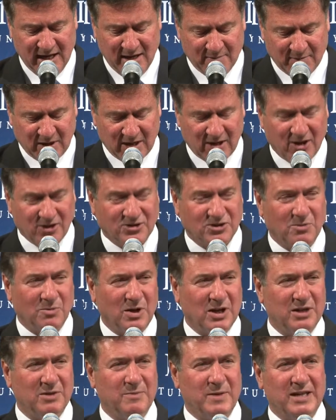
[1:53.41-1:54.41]
But I also
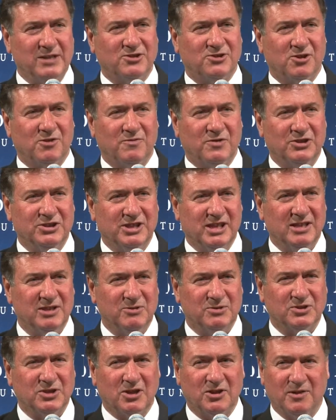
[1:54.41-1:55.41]
wanted to make sure Virginia
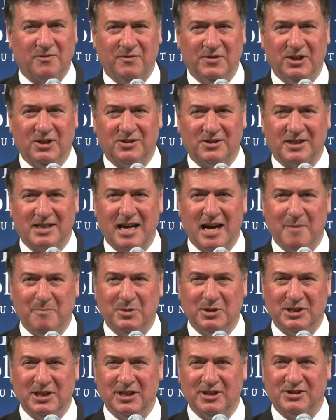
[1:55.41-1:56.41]
was on the field of
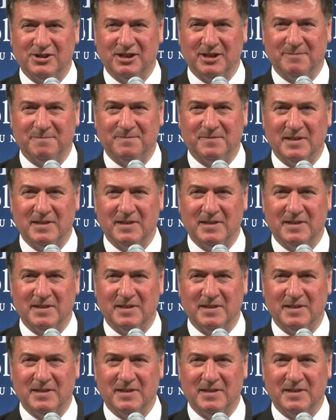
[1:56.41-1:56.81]
competition,